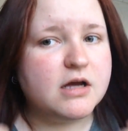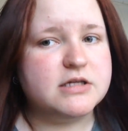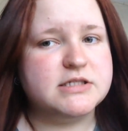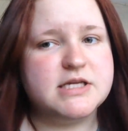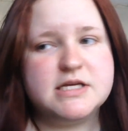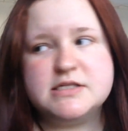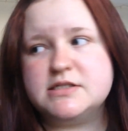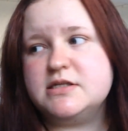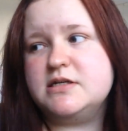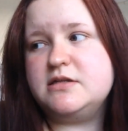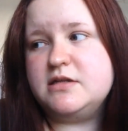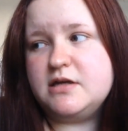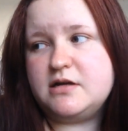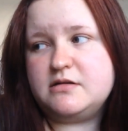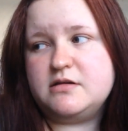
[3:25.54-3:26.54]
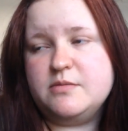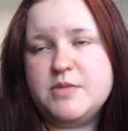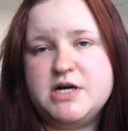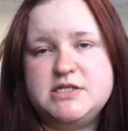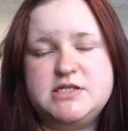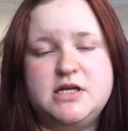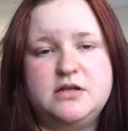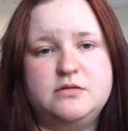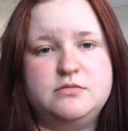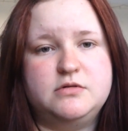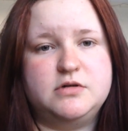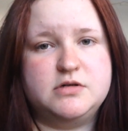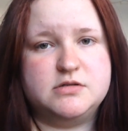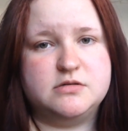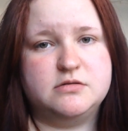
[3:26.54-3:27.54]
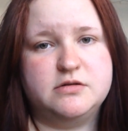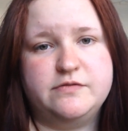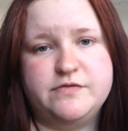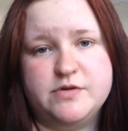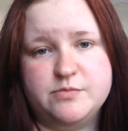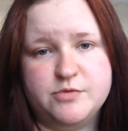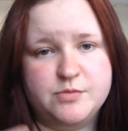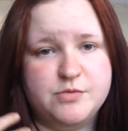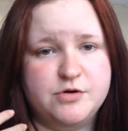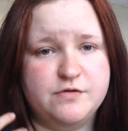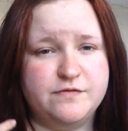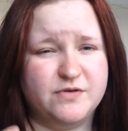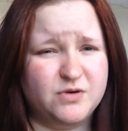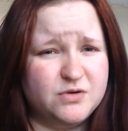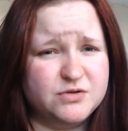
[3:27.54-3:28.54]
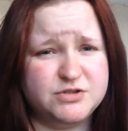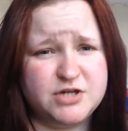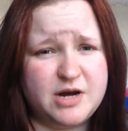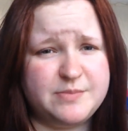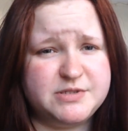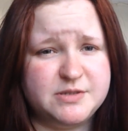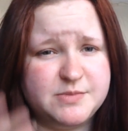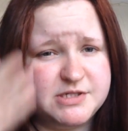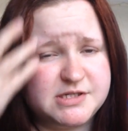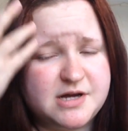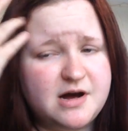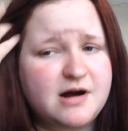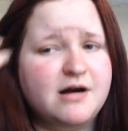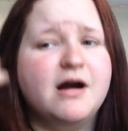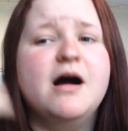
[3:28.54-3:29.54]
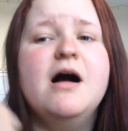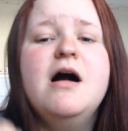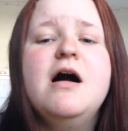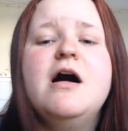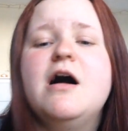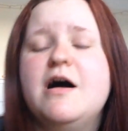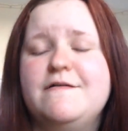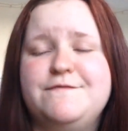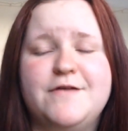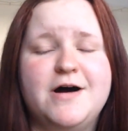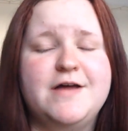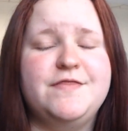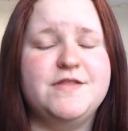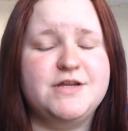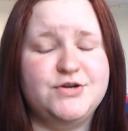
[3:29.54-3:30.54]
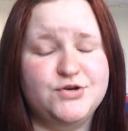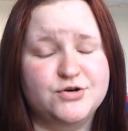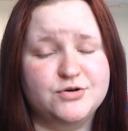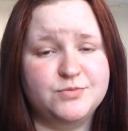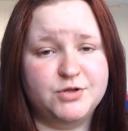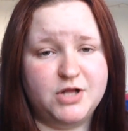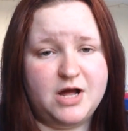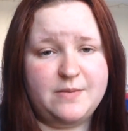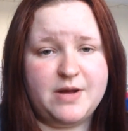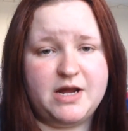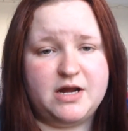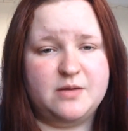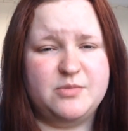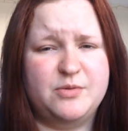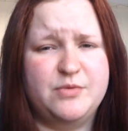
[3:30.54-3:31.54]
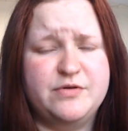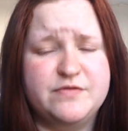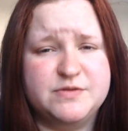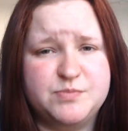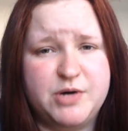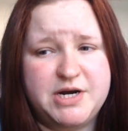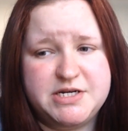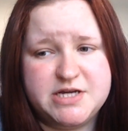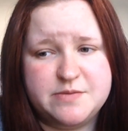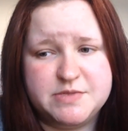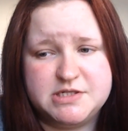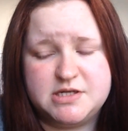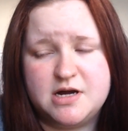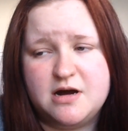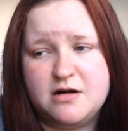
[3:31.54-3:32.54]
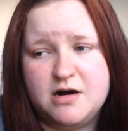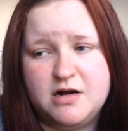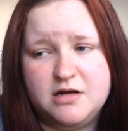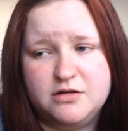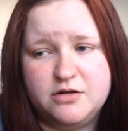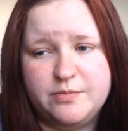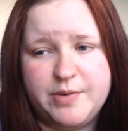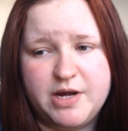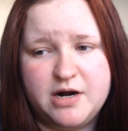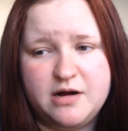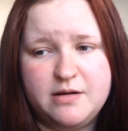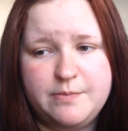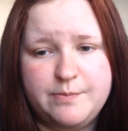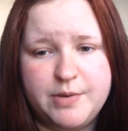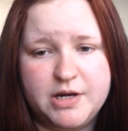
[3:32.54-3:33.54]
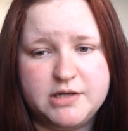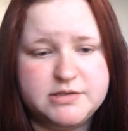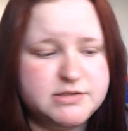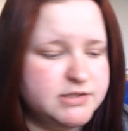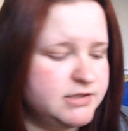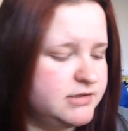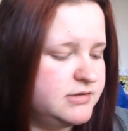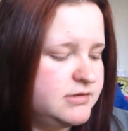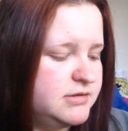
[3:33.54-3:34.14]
it says that the, the micellar waters, all of them remove all types of mascara. I find the normal eye makeup removers break down mascara a lot better, but